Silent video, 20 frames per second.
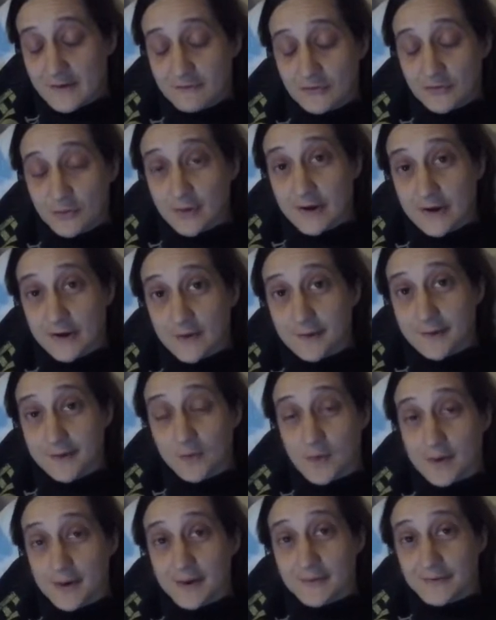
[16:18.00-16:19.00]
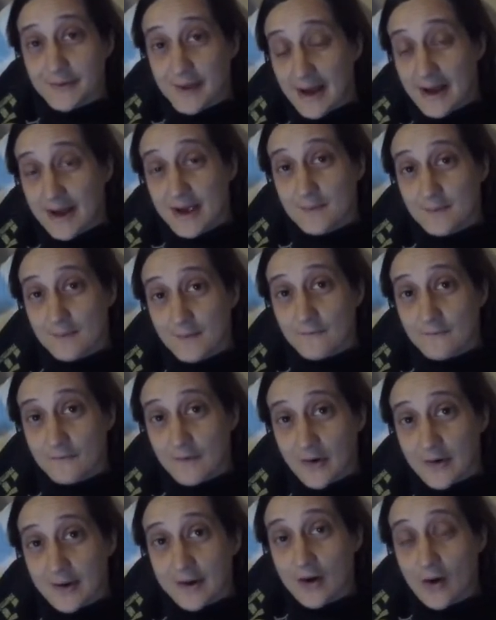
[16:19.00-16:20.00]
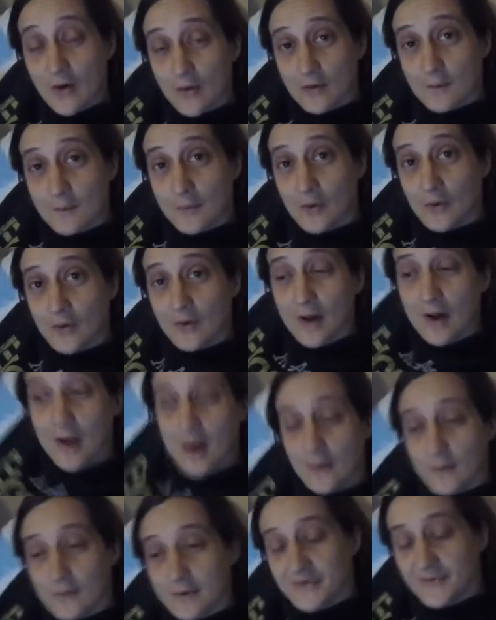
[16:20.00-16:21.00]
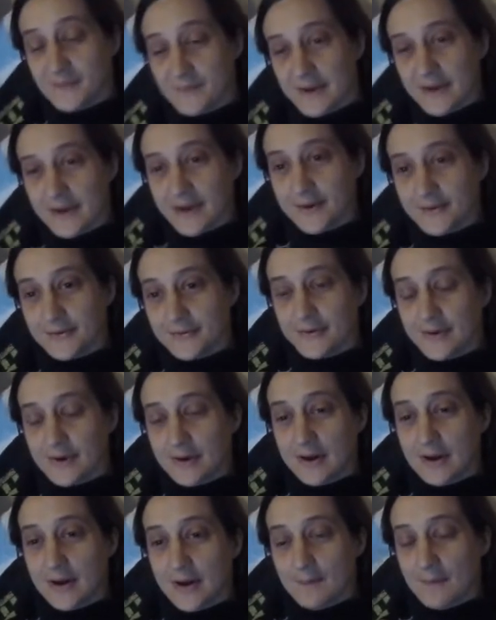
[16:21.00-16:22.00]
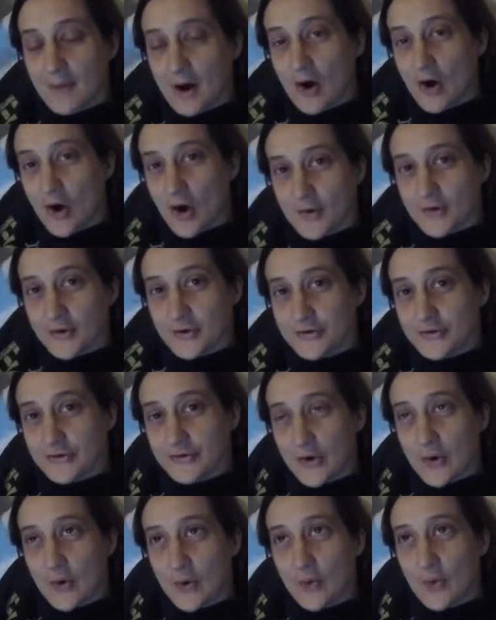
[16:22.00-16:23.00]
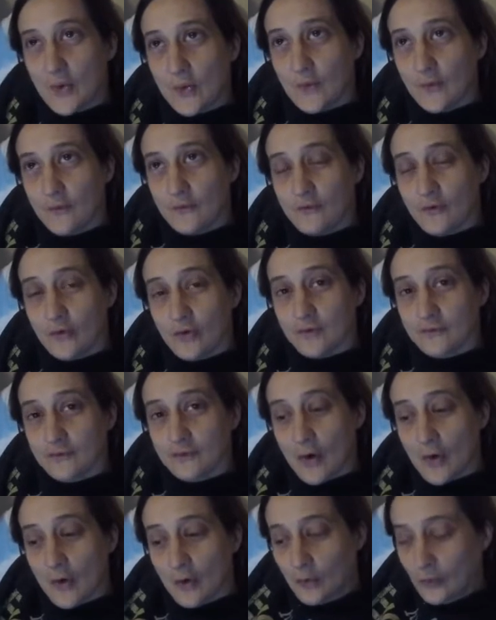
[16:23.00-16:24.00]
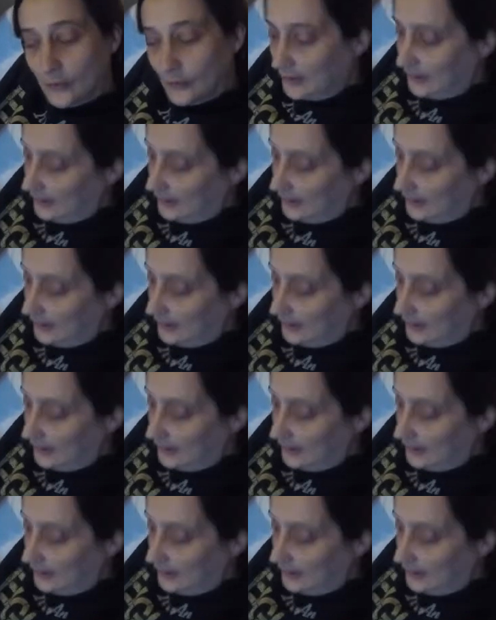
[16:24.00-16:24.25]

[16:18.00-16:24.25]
2021, is I'm very gullible, which means my heart is so full of gold